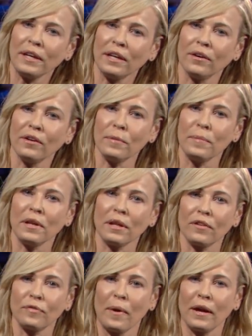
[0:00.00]
me here in the
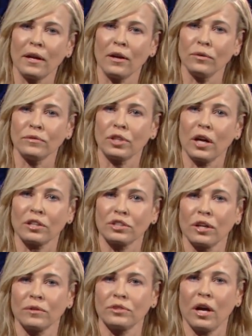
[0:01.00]
middle of my own talk
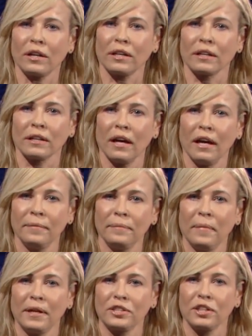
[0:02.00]
show, talking
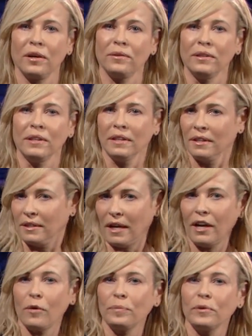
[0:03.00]
on my show.
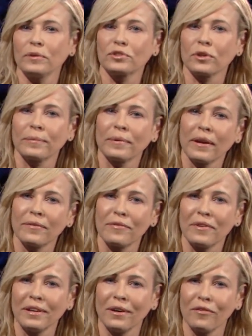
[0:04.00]
I hope you enjoyed whatever
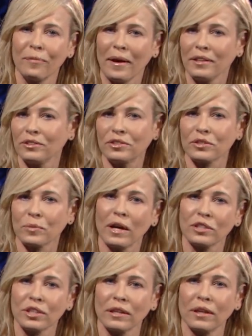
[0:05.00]
video of mine you just
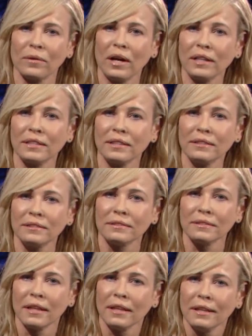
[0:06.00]
watched. I know I did.
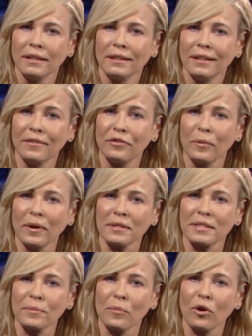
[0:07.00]
If you want
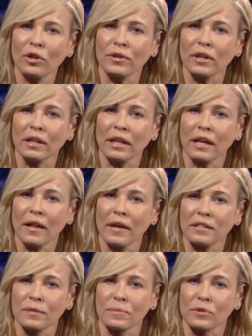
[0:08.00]
to see more, you can click on
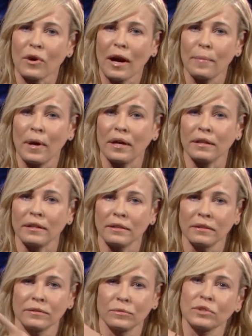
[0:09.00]
that subscribe
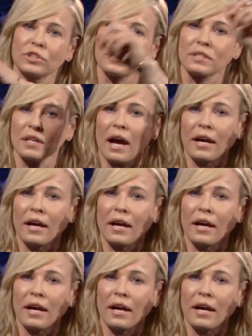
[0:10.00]
button, which is,